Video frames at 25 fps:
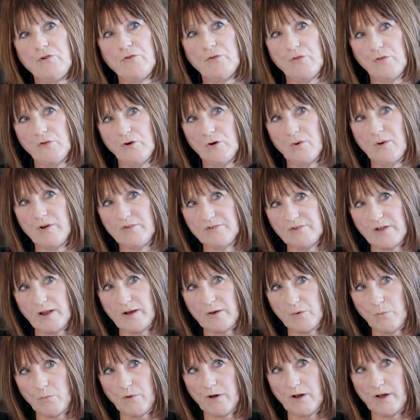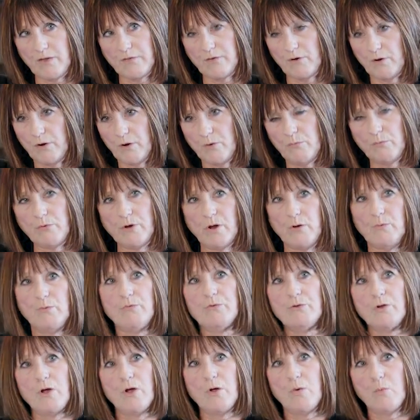so they know exactly where the
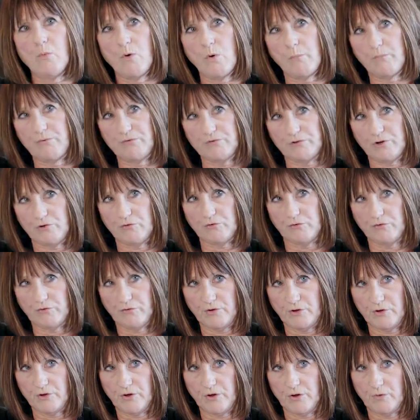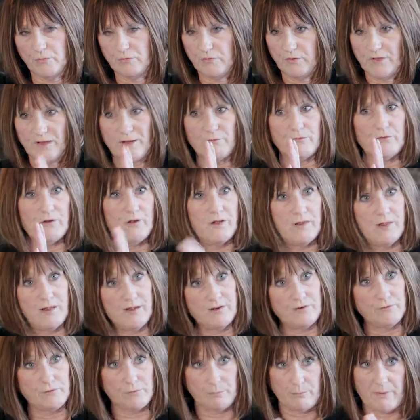logos go, what position they go, so they have
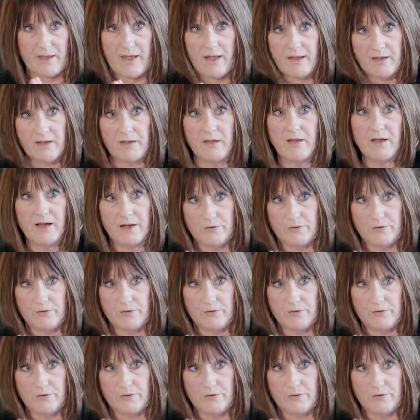like a spec.